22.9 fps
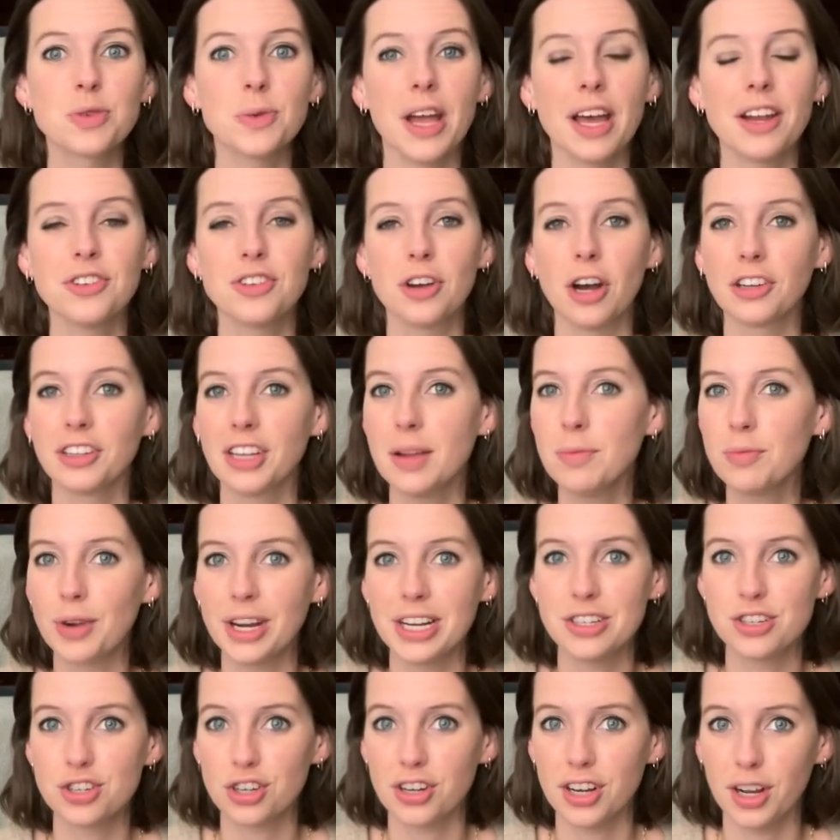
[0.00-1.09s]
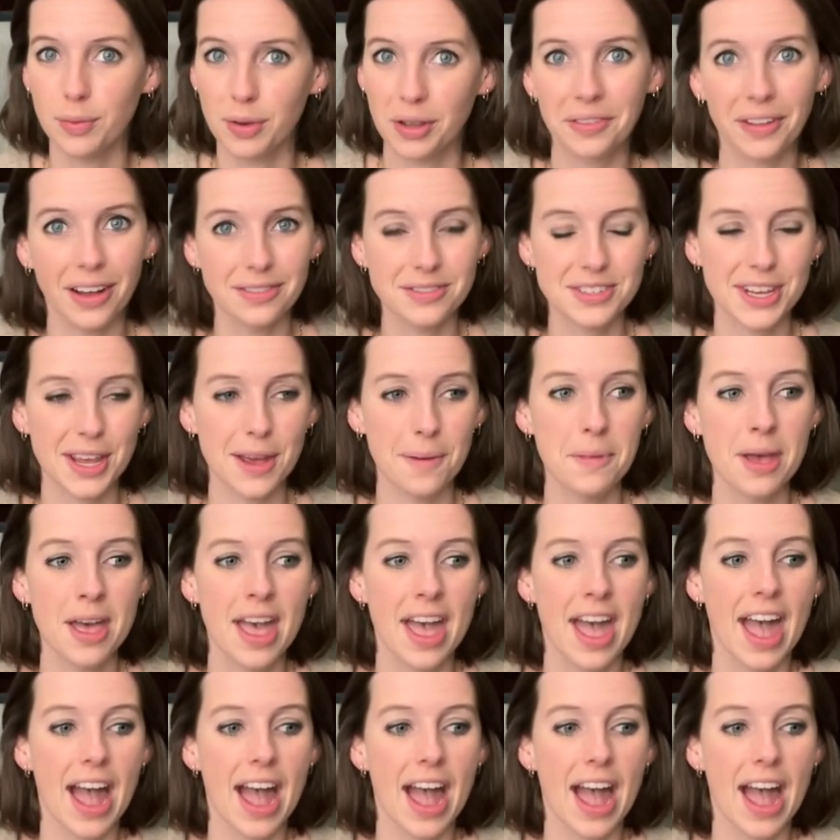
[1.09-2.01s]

We had a dog named Ranger, and we loved him.